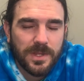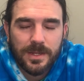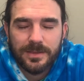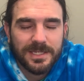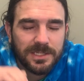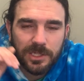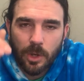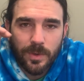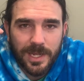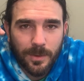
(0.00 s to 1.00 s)
this
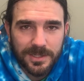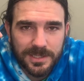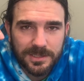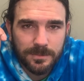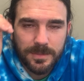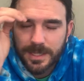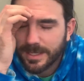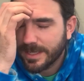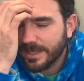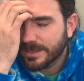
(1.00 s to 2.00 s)
Go Anywhere system
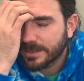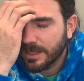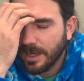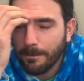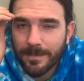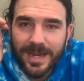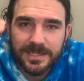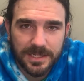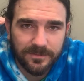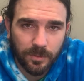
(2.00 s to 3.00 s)
is
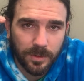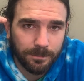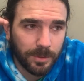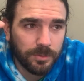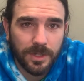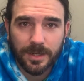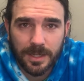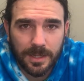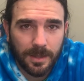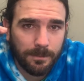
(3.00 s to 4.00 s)
amazing for
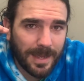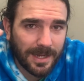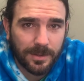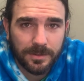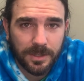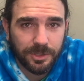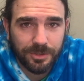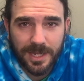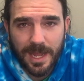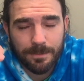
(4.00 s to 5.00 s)
boondocking
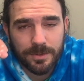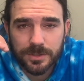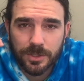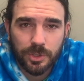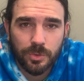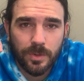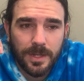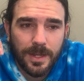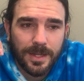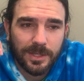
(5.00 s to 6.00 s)
backcountry campers who
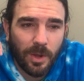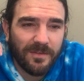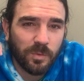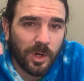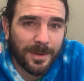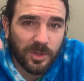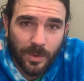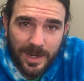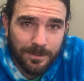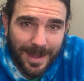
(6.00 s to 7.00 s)
don't have to worry about the
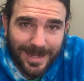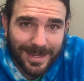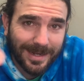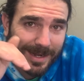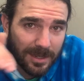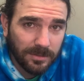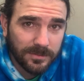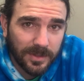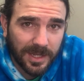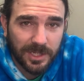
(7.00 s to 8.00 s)
weight packing in and out.
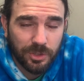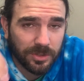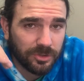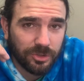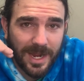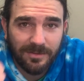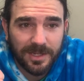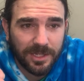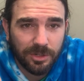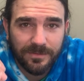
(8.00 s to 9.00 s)
Like if you're
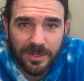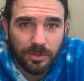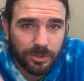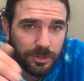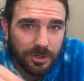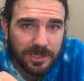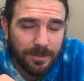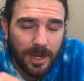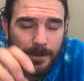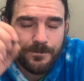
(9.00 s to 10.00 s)
traveling in your vehicle to your
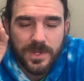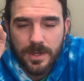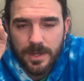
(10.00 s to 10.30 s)
spot,